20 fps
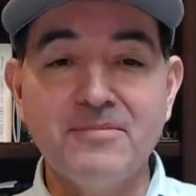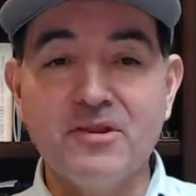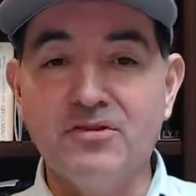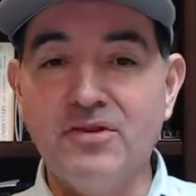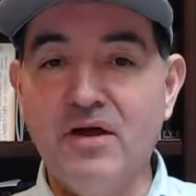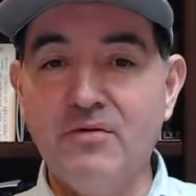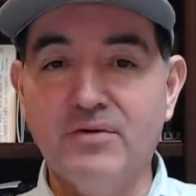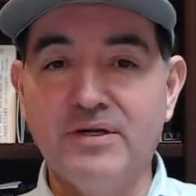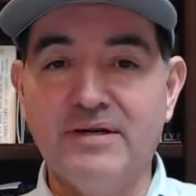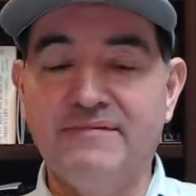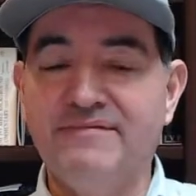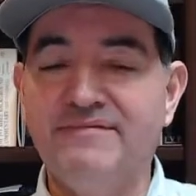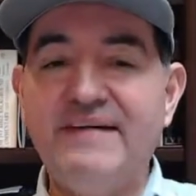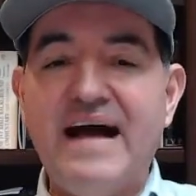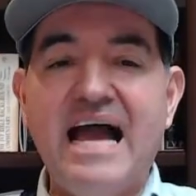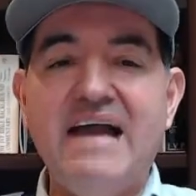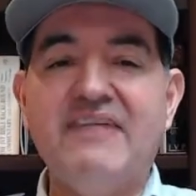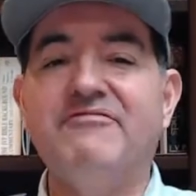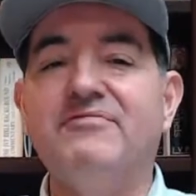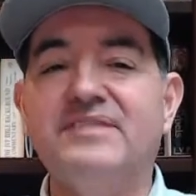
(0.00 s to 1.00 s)
Start with a
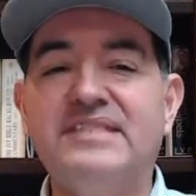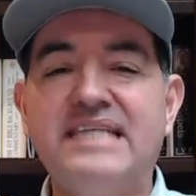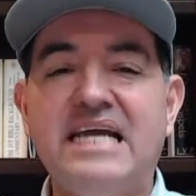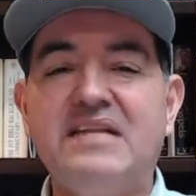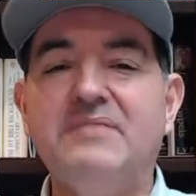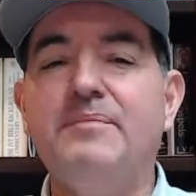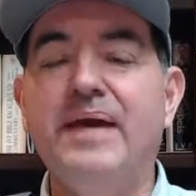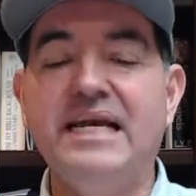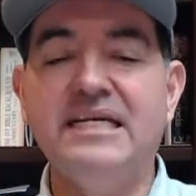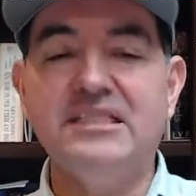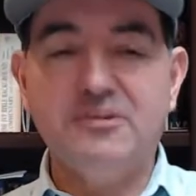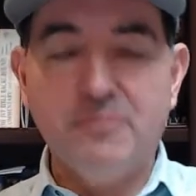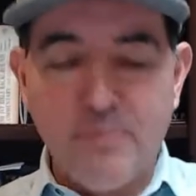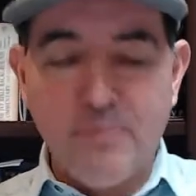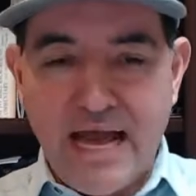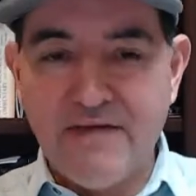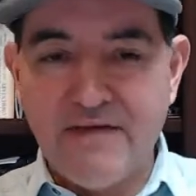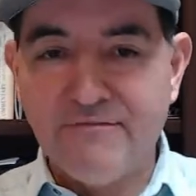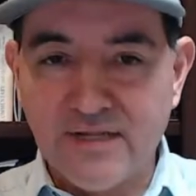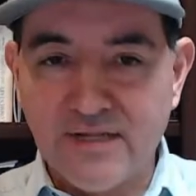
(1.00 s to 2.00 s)
5-10 page
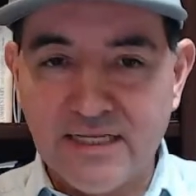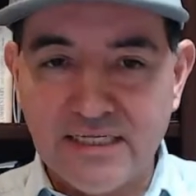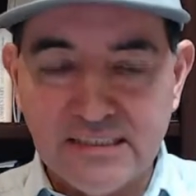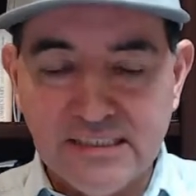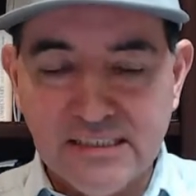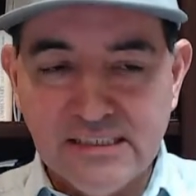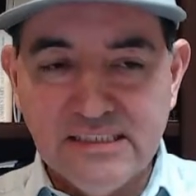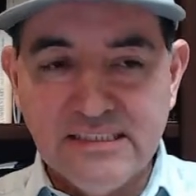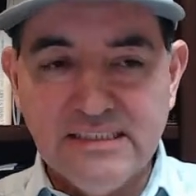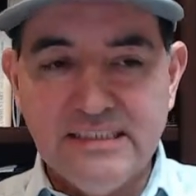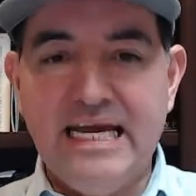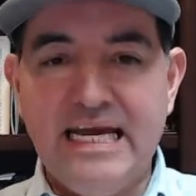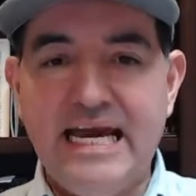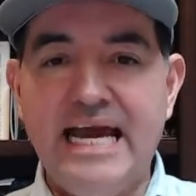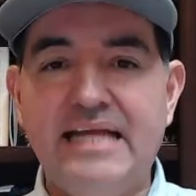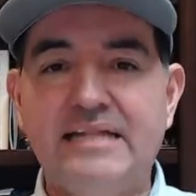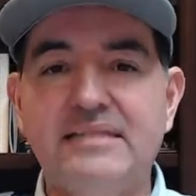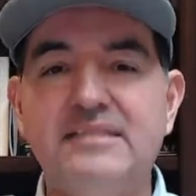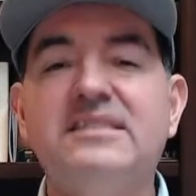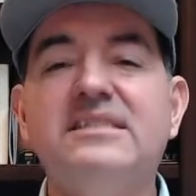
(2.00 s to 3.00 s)
pamphlet
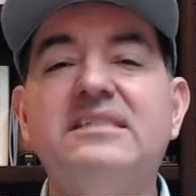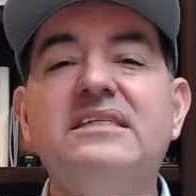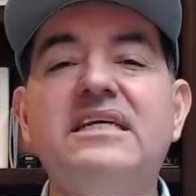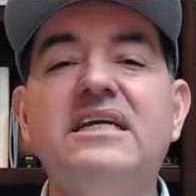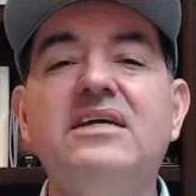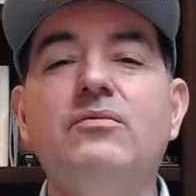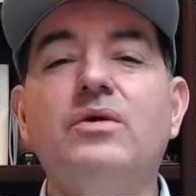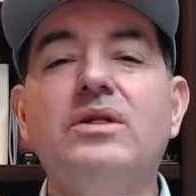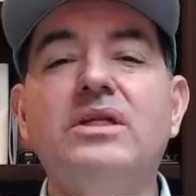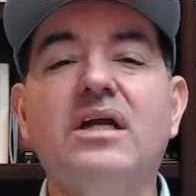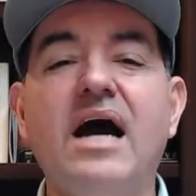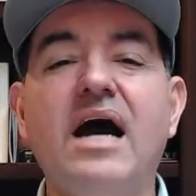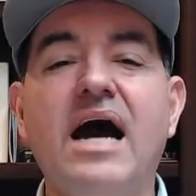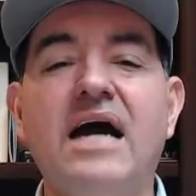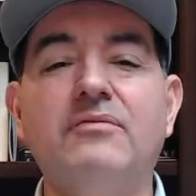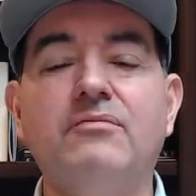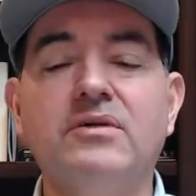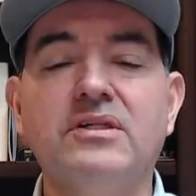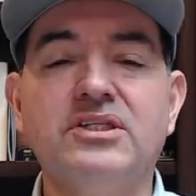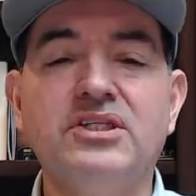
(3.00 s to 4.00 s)
and see what God
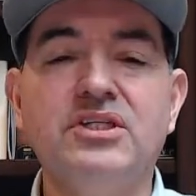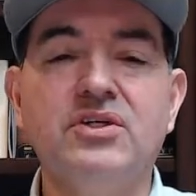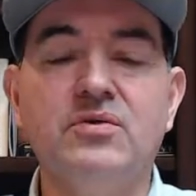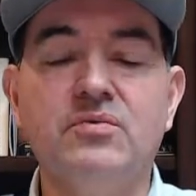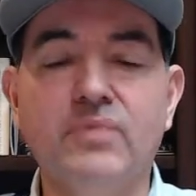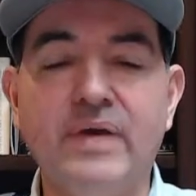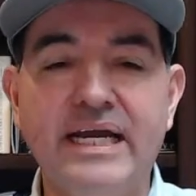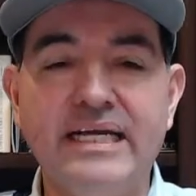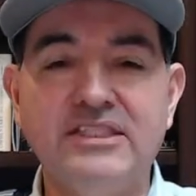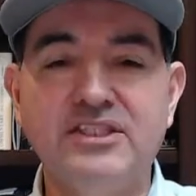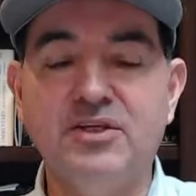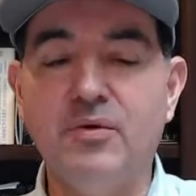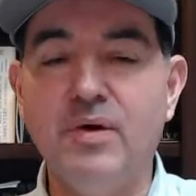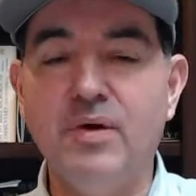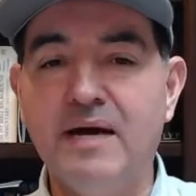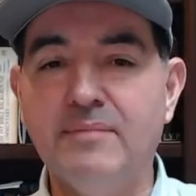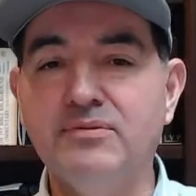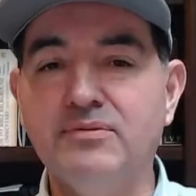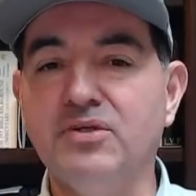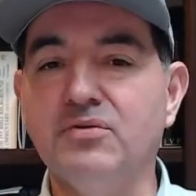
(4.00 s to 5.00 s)
will do, raise you
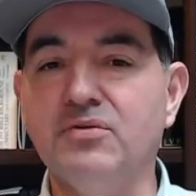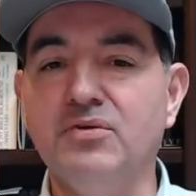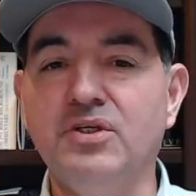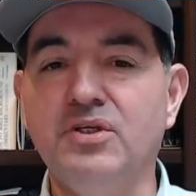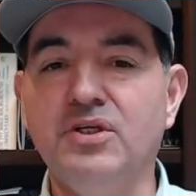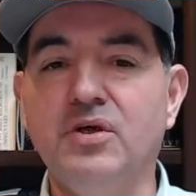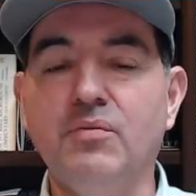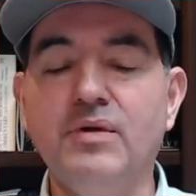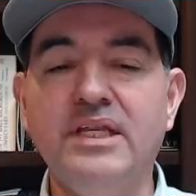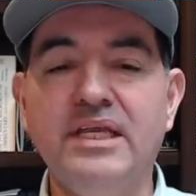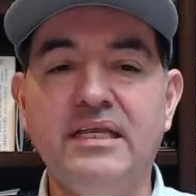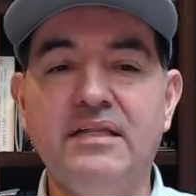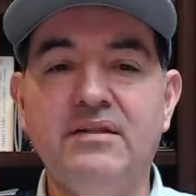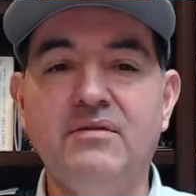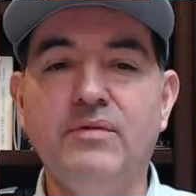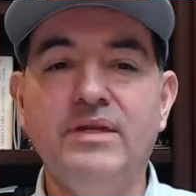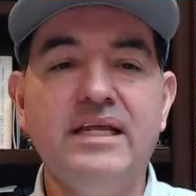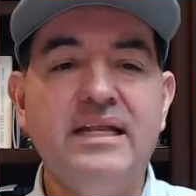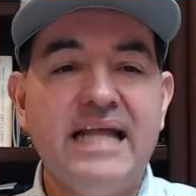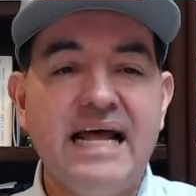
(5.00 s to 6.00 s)
up to. We
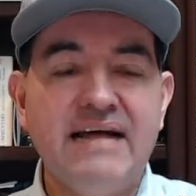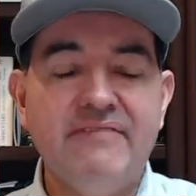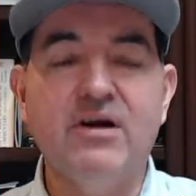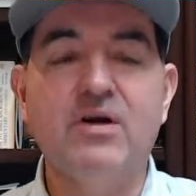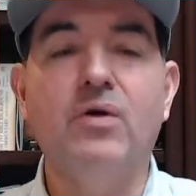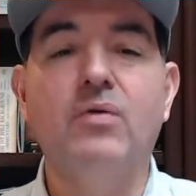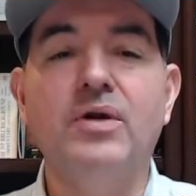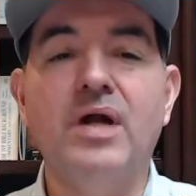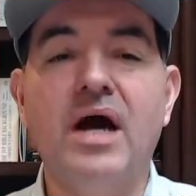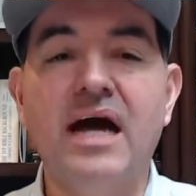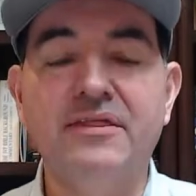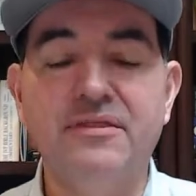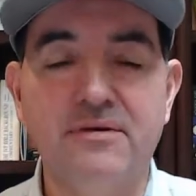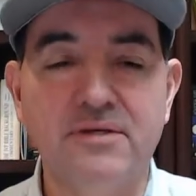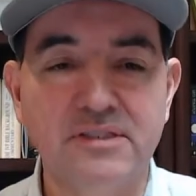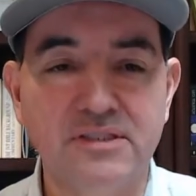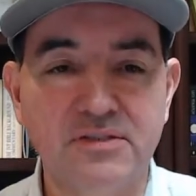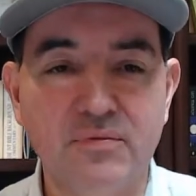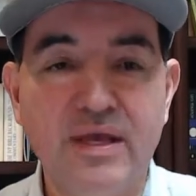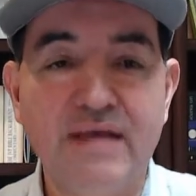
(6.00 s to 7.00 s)
need to have our own
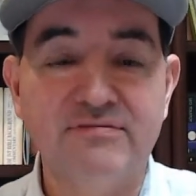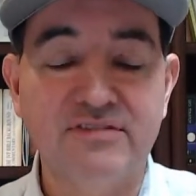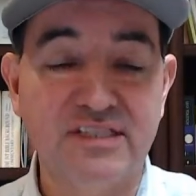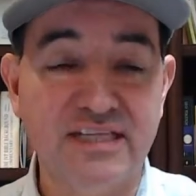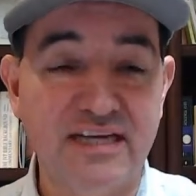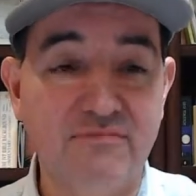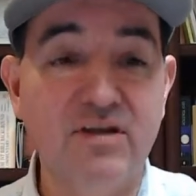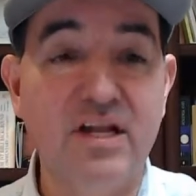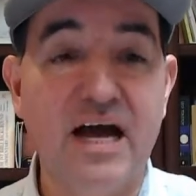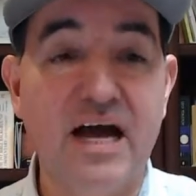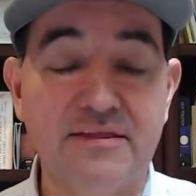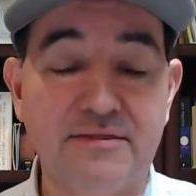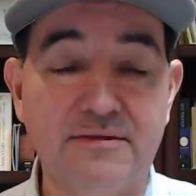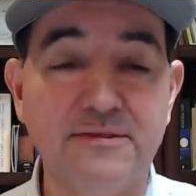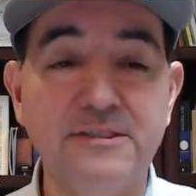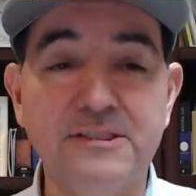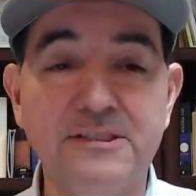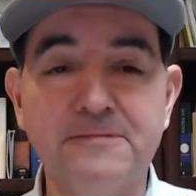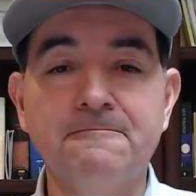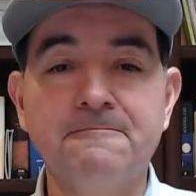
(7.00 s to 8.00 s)
authors. We have several
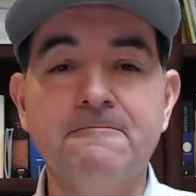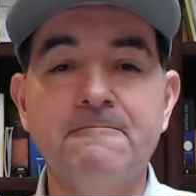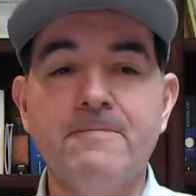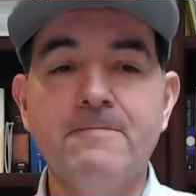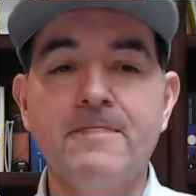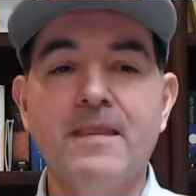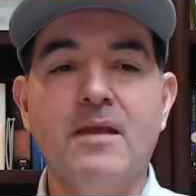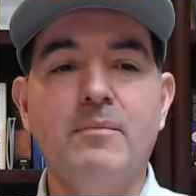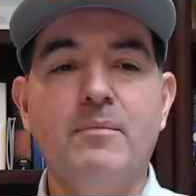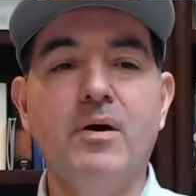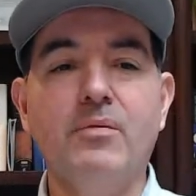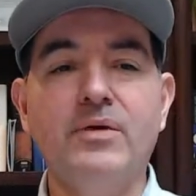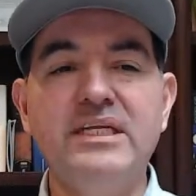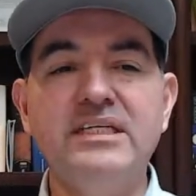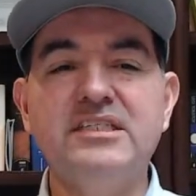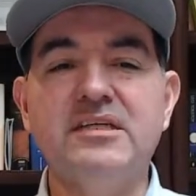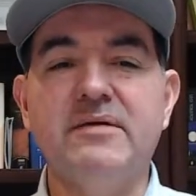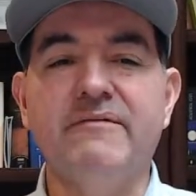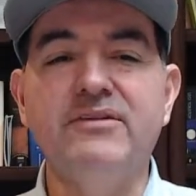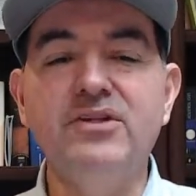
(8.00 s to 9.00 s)
authors, but we need
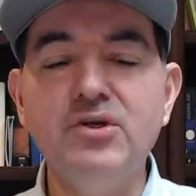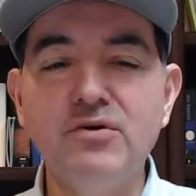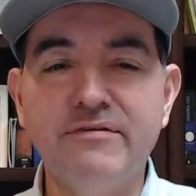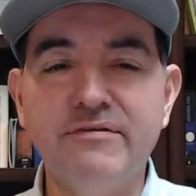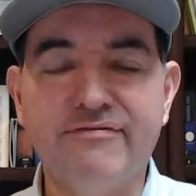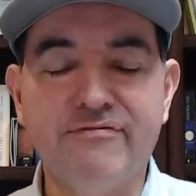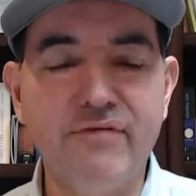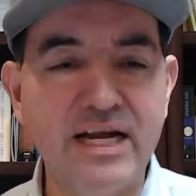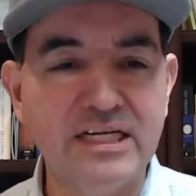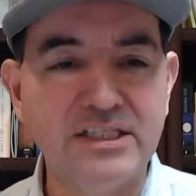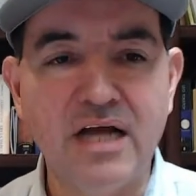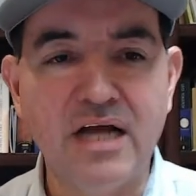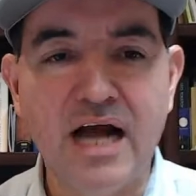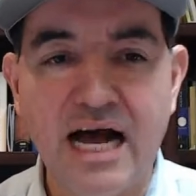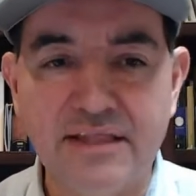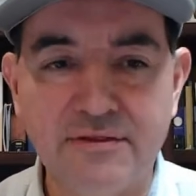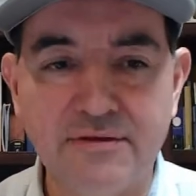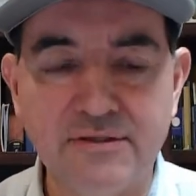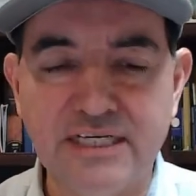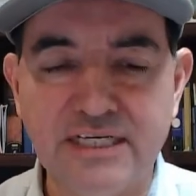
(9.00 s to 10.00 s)
some new, fresh
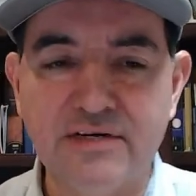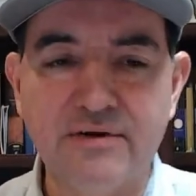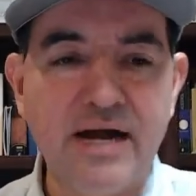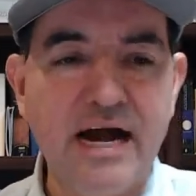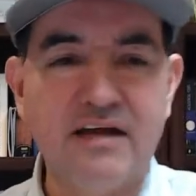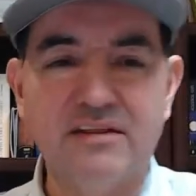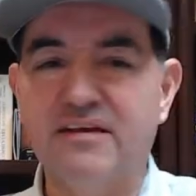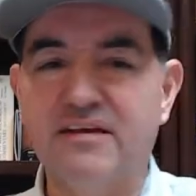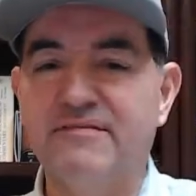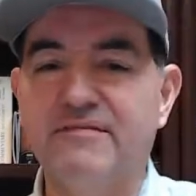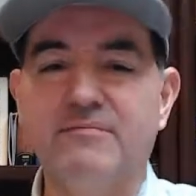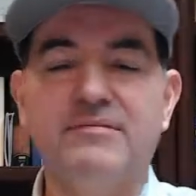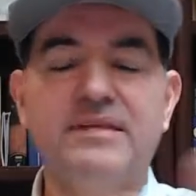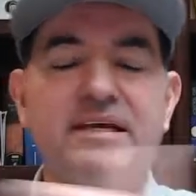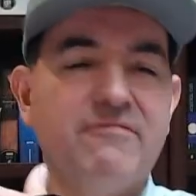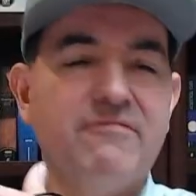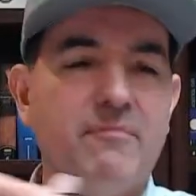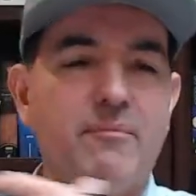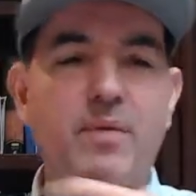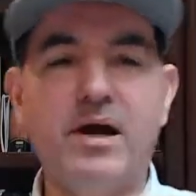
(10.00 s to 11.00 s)
authors that are out there from
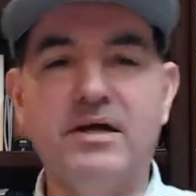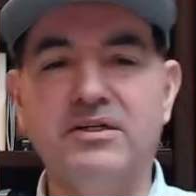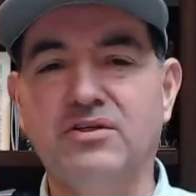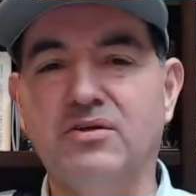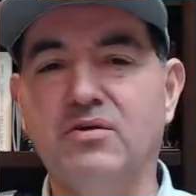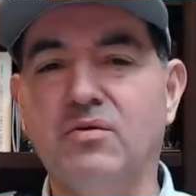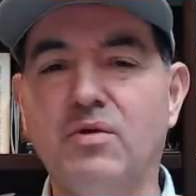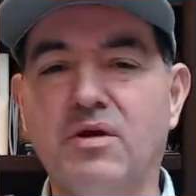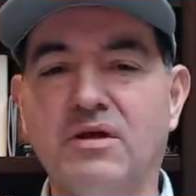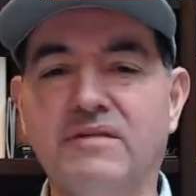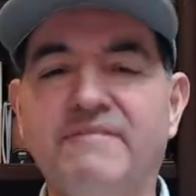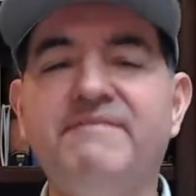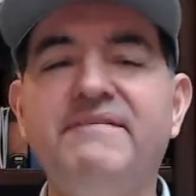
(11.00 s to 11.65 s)
different parts of the world.